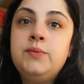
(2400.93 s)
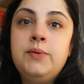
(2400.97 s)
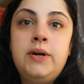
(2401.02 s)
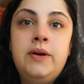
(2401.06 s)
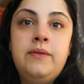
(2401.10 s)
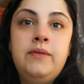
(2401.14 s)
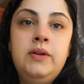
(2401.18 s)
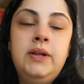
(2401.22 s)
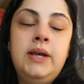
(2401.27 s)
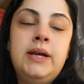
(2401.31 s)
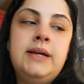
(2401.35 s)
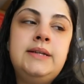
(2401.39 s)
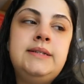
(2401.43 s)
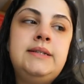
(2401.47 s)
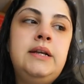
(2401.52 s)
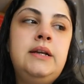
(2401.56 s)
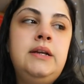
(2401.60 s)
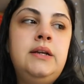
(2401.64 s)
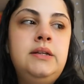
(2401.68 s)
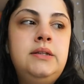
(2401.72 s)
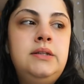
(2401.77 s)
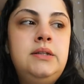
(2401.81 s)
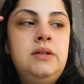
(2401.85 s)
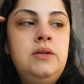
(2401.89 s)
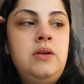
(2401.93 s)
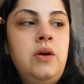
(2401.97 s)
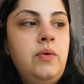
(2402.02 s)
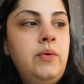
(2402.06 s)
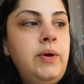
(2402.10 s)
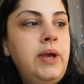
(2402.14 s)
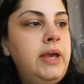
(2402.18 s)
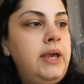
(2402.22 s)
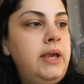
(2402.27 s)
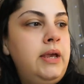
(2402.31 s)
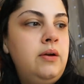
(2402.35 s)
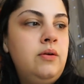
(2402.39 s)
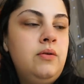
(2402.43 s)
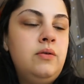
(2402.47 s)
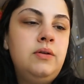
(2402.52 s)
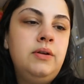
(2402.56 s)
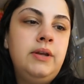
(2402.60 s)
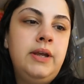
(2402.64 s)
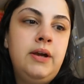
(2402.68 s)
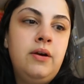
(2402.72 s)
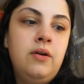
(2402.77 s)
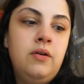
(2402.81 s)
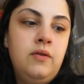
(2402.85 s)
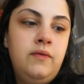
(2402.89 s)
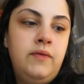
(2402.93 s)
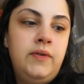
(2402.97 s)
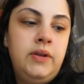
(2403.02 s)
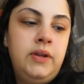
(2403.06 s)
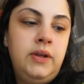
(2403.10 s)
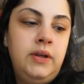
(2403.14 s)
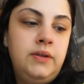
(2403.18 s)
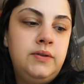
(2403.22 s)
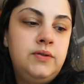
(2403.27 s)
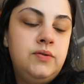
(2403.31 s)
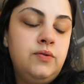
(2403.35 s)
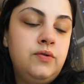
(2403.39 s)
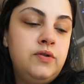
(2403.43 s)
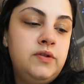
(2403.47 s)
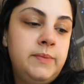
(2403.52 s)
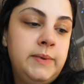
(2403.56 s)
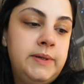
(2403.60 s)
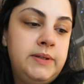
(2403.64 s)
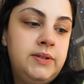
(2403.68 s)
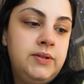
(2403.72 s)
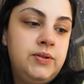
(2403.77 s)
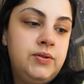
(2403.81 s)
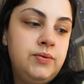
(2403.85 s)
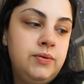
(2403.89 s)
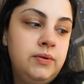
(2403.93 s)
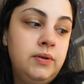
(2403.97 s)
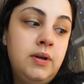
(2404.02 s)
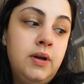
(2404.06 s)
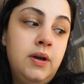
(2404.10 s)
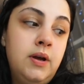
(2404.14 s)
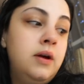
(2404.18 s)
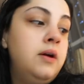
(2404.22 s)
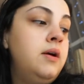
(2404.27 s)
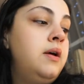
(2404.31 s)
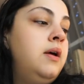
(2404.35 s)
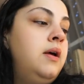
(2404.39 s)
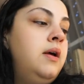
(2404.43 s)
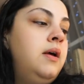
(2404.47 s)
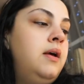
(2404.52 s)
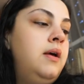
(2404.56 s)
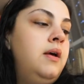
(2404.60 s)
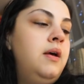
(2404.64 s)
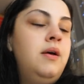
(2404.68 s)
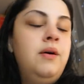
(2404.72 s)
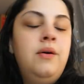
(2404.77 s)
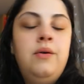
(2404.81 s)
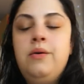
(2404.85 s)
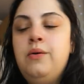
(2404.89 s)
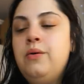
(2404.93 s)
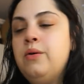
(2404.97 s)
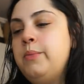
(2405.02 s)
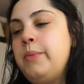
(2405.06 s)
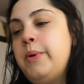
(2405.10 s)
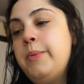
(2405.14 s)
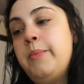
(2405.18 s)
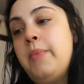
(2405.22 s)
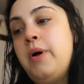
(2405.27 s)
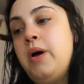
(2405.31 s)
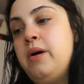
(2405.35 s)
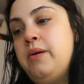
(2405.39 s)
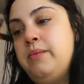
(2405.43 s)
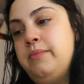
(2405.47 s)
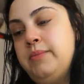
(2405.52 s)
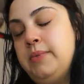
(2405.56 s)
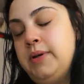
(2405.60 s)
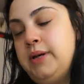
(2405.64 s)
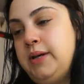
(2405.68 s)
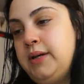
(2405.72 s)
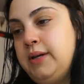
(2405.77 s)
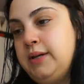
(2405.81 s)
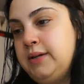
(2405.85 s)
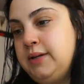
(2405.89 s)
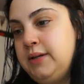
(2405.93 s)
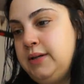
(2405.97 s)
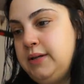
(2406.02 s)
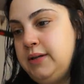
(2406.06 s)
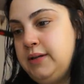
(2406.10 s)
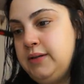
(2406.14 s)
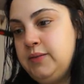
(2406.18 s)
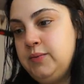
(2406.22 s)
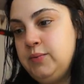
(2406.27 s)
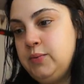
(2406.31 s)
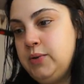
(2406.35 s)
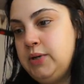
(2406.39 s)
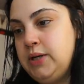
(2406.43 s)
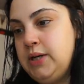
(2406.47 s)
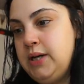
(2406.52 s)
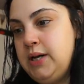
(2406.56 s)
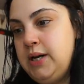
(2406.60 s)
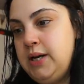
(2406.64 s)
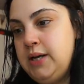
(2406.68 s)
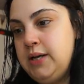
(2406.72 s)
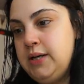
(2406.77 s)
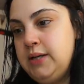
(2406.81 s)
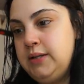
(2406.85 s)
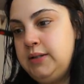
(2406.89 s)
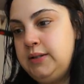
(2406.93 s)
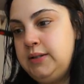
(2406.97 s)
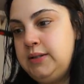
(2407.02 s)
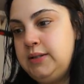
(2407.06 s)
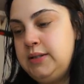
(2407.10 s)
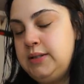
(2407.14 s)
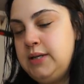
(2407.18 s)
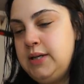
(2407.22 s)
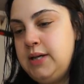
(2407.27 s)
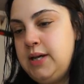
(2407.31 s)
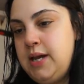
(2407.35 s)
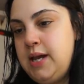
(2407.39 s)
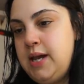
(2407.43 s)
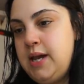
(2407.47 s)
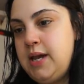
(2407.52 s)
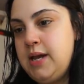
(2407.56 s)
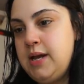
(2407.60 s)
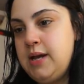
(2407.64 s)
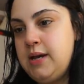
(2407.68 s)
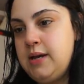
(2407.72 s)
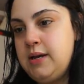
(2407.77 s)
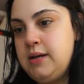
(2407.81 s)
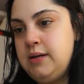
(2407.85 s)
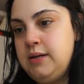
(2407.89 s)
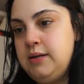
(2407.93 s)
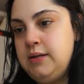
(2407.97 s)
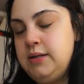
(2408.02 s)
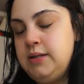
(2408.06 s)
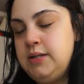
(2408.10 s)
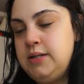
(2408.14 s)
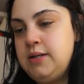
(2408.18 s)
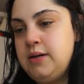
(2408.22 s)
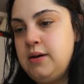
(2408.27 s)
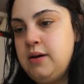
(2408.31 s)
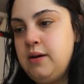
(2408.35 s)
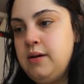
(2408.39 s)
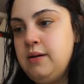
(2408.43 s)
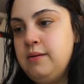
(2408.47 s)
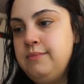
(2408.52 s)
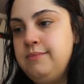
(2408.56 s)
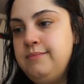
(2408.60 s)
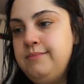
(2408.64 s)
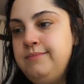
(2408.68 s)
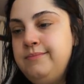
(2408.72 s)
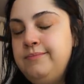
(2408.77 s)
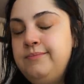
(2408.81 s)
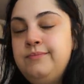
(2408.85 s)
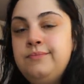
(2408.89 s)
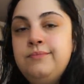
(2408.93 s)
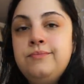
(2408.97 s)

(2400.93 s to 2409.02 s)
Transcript: whatever. Like I said, it, no hate or like hard feelings towards my sister-in-law or my mom. Like it is what it is and um,